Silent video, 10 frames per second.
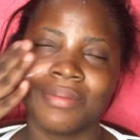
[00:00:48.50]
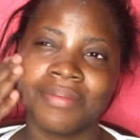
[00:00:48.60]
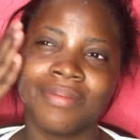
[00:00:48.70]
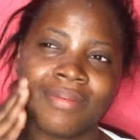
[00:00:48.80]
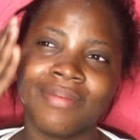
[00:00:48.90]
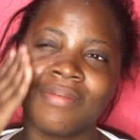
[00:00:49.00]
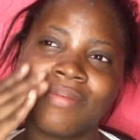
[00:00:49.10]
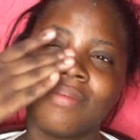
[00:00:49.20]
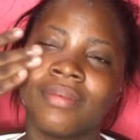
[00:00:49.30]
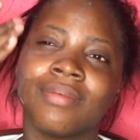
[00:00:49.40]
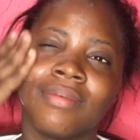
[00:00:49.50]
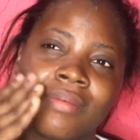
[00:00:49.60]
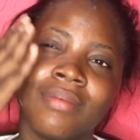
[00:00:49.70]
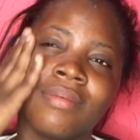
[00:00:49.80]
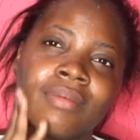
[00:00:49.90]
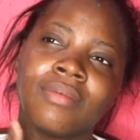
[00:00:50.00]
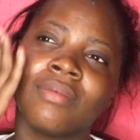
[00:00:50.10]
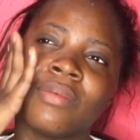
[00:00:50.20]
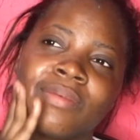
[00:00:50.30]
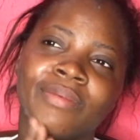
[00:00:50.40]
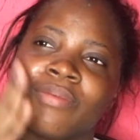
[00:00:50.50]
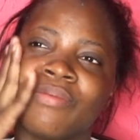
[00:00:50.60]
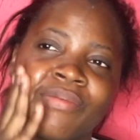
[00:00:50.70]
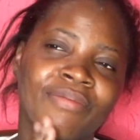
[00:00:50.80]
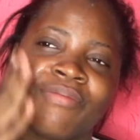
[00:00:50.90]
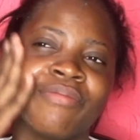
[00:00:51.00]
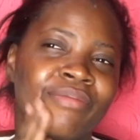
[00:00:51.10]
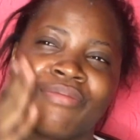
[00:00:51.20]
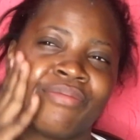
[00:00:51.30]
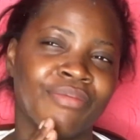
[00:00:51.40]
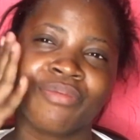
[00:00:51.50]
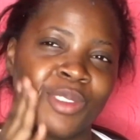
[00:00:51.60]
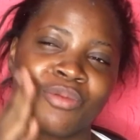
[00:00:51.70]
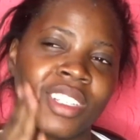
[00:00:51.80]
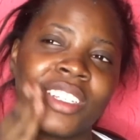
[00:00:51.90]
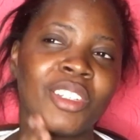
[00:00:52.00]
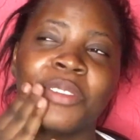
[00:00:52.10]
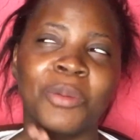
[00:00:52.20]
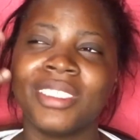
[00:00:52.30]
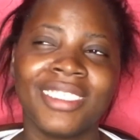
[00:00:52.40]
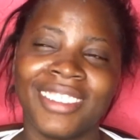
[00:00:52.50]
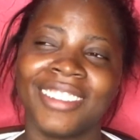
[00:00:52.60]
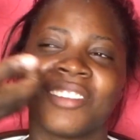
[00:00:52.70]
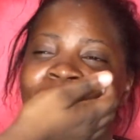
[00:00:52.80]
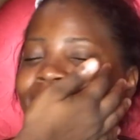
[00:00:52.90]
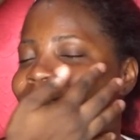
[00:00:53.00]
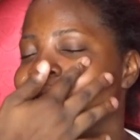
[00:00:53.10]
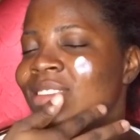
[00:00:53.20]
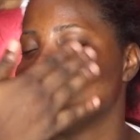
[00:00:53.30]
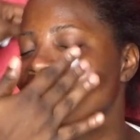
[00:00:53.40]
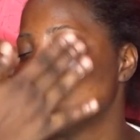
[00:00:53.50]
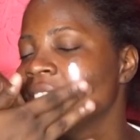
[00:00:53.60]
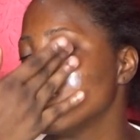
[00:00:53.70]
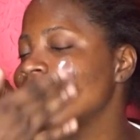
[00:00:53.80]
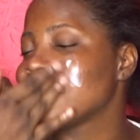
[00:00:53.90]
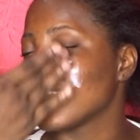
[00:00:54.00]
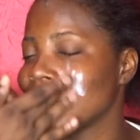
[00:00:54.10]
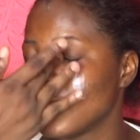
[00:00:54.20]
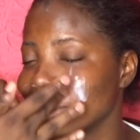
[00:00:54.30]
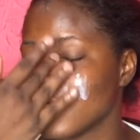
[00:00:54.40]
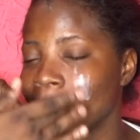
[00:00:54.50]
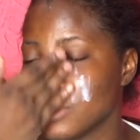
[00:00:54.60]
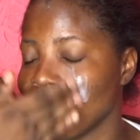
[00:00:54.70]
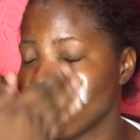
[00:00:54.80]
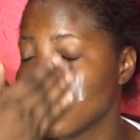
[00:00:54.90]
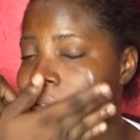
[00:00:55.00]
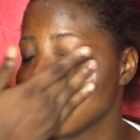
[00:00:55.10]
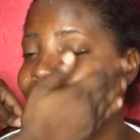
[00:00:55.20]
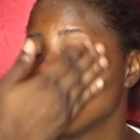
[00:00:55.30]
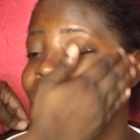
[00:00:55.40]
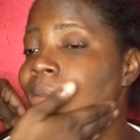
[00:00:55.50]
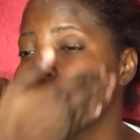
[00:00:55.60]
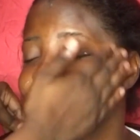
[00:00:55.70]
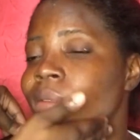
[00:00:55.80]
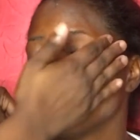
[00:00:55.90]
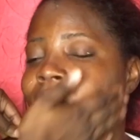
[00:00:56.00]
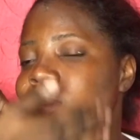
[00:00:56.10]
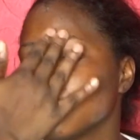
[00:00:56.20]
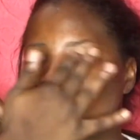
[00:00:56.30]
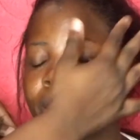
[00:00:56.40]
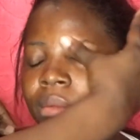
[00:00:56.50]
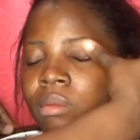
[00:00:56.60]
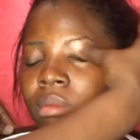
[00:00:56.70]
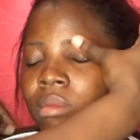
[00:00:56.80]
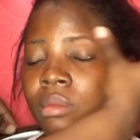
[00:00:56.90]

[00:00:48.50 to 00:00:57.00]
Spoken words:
After all other products have been applied on the face, it doesn't make your face cake out or look like everything was cemented on you.